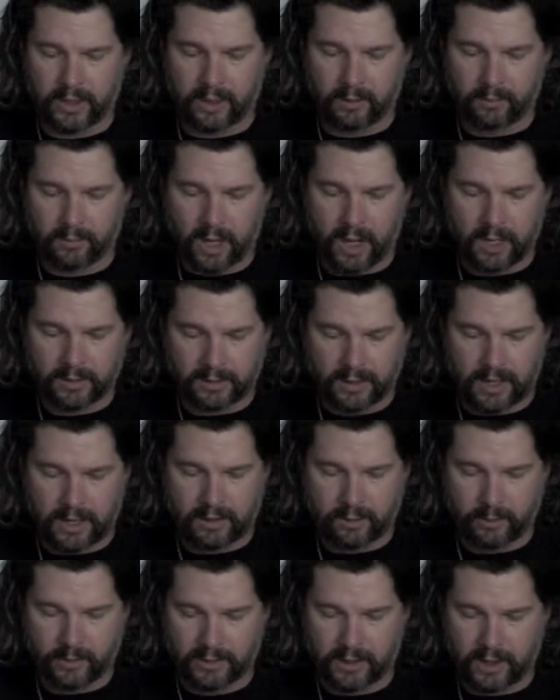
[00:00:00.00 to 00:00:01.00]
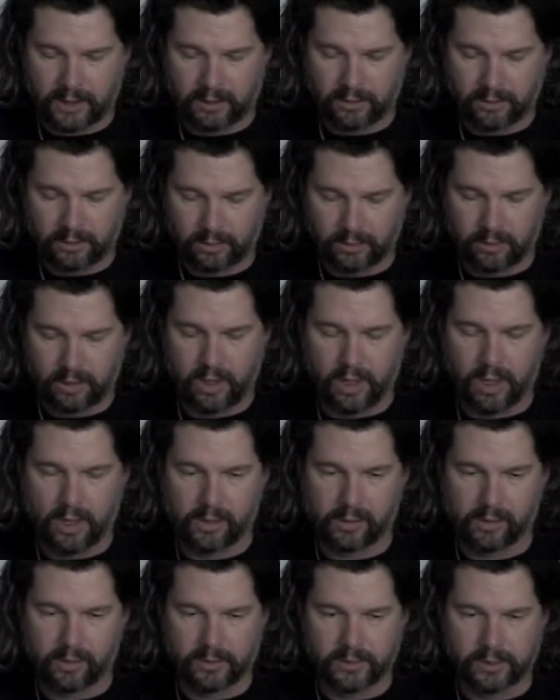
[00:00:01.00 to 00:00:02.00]
getting bogged down? Are we taking too
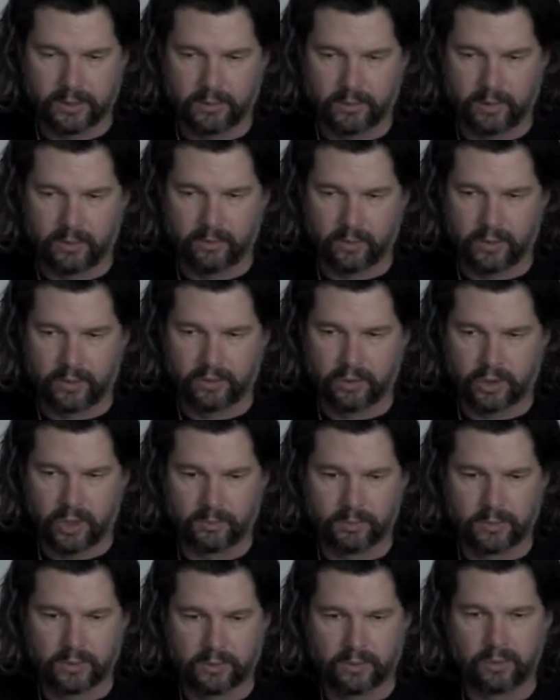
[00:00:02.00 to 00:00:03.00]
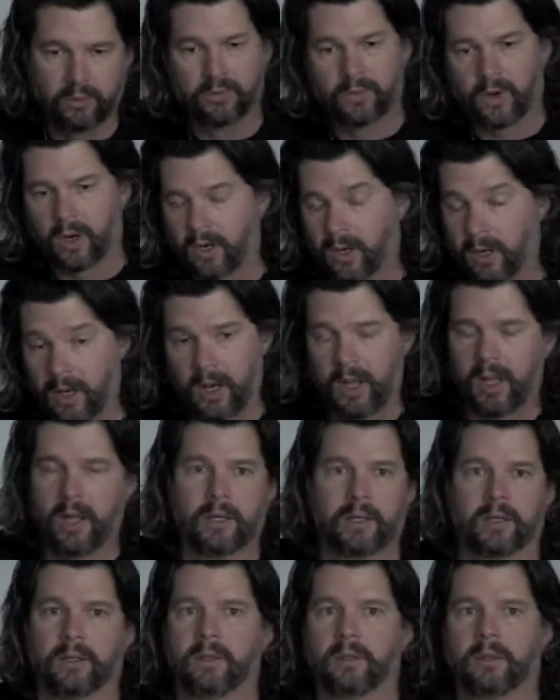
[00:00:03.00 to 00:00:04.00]
long? Or have we jumped too far
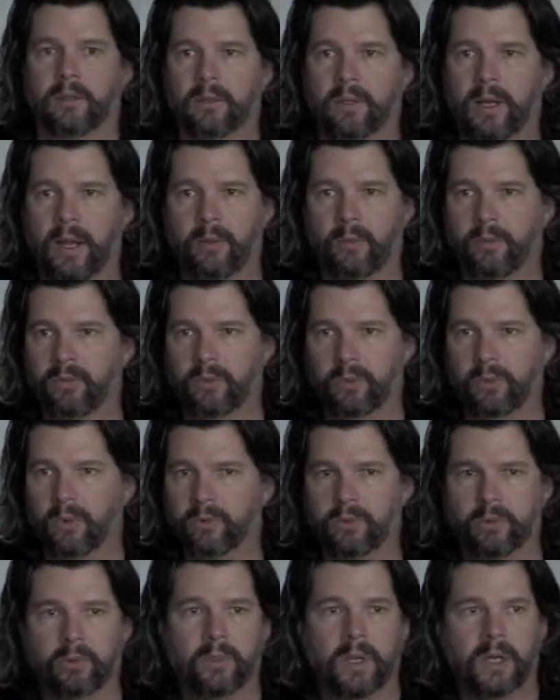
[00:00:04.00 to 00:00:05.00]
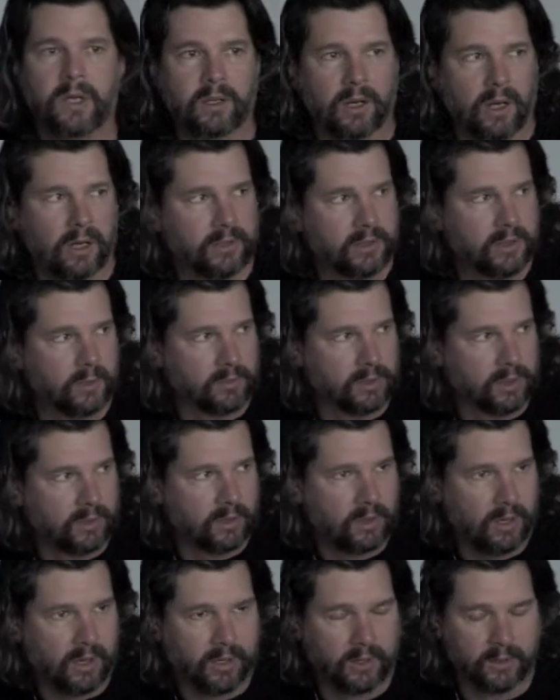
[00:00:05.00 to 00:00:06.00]
ahead and now we've thrown too many concepts at
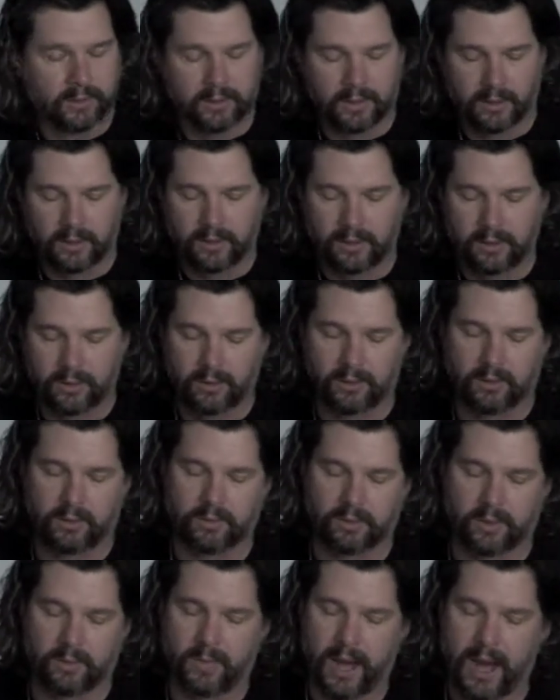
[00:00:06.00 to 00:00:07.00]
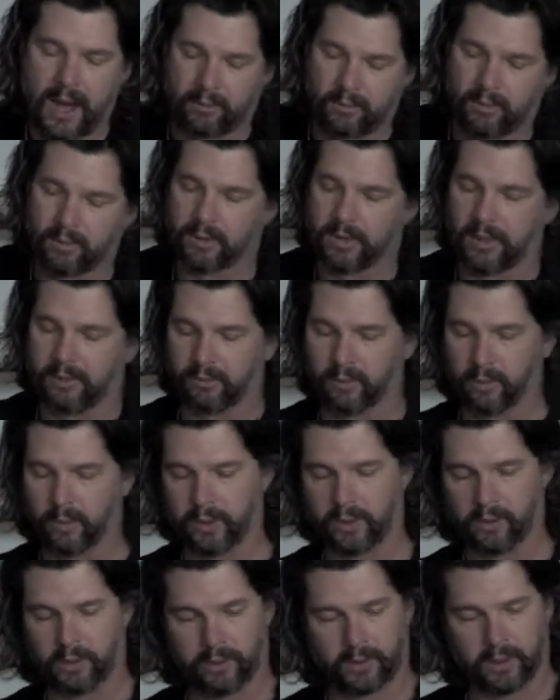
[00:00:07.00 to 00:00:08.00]
the audience? And then there's the macro level
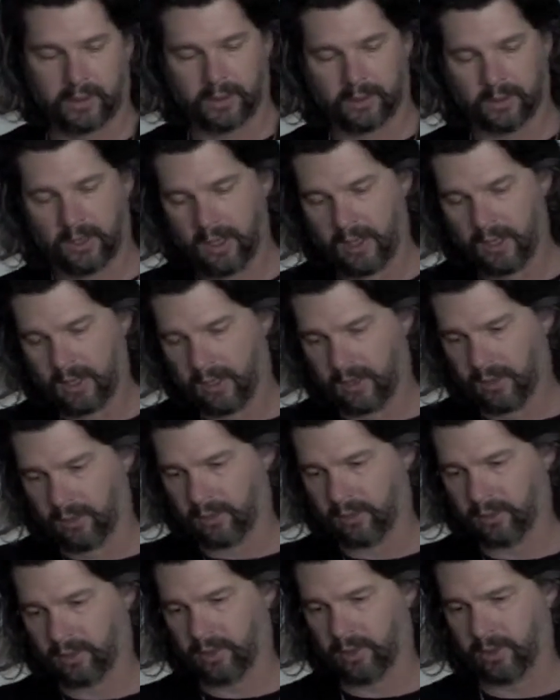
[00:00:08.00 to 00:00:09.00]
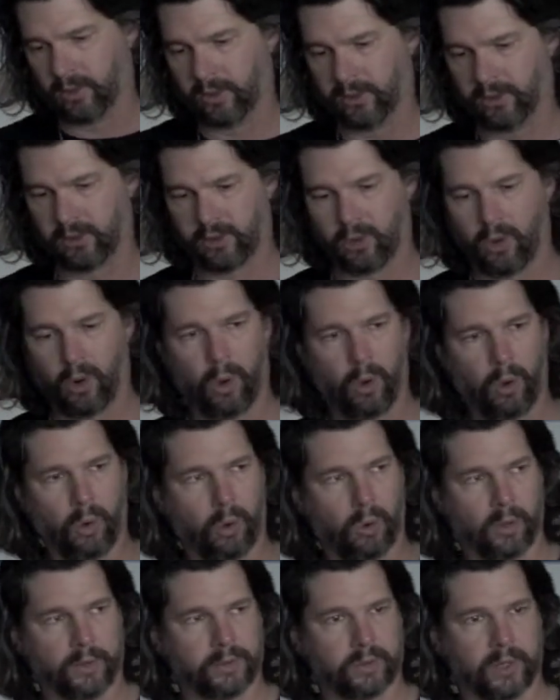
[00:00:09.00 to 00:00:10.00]
where you're looking at the series as a
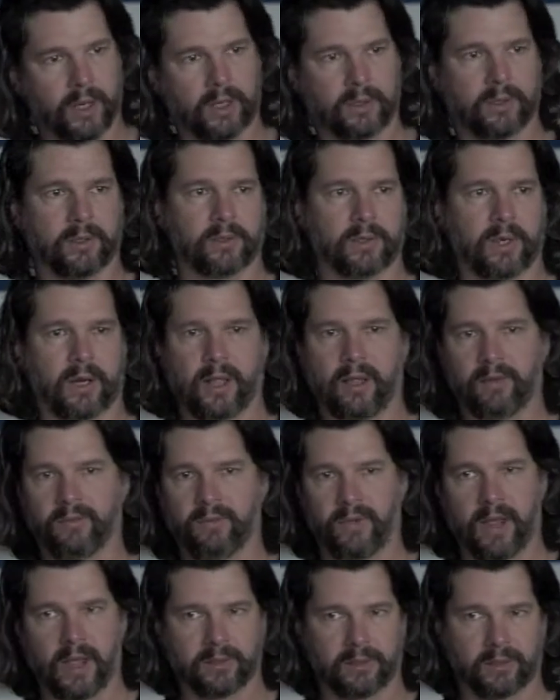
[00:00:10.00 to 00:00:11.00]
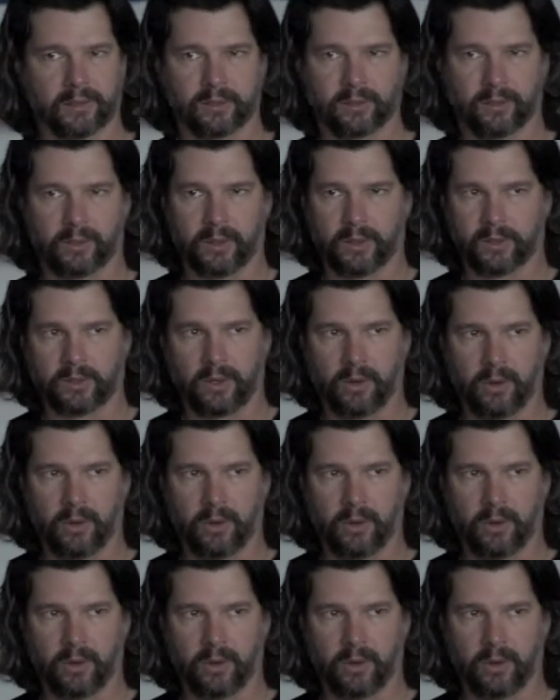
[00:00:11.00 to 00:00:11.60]
whole and trying to decide how fast the story is